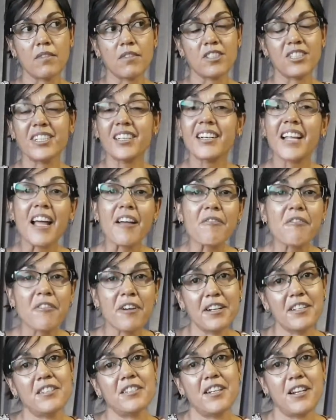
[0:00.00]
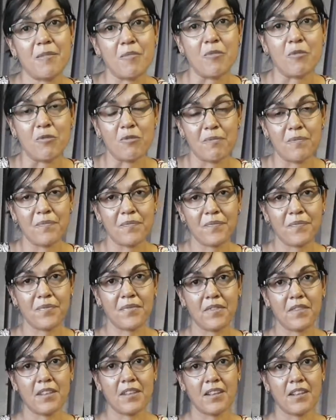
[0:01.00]
she didn't have friends anymore.
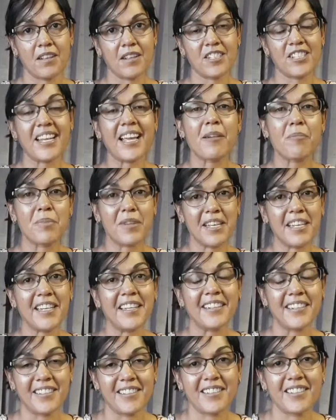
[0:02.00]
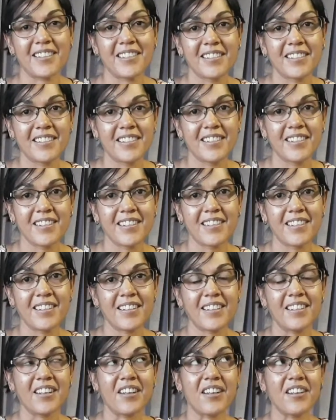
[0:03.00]
She had peers.
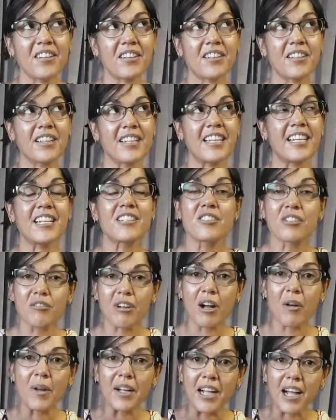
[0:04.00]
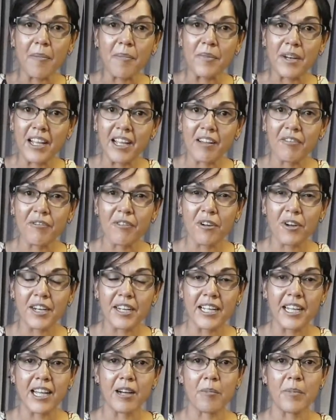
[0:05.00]
You know, the kids are growing up now,
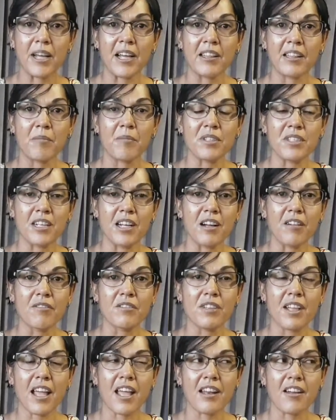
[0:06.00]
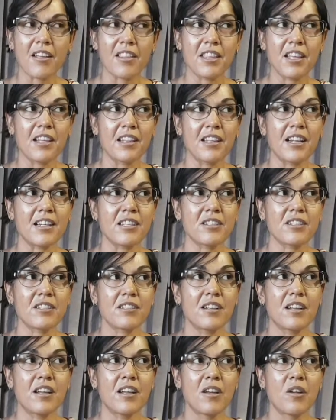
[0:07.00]
finding out about themselves, and I think that's
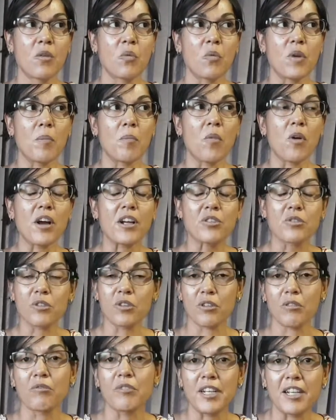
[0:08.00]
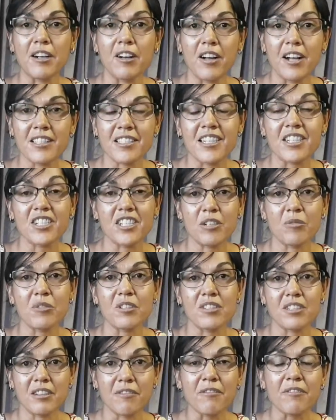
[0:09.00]
when my daughter realised that she was
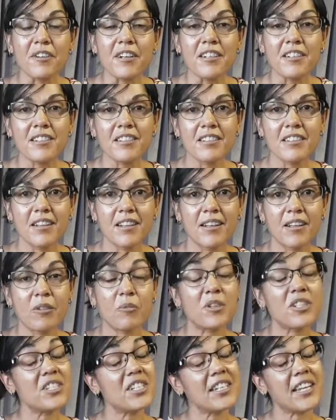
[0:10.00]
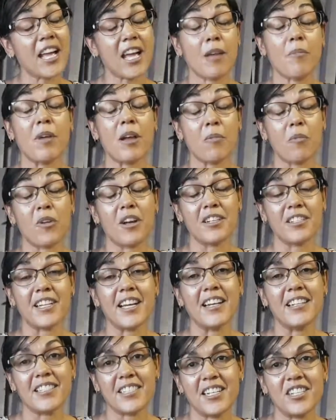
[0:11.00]
different, when she came home one day
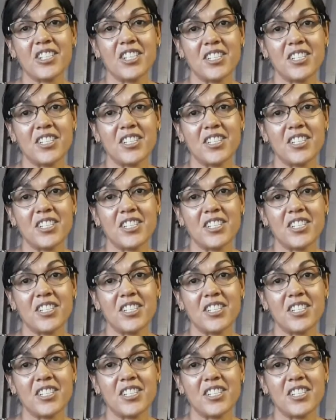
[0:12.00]
and said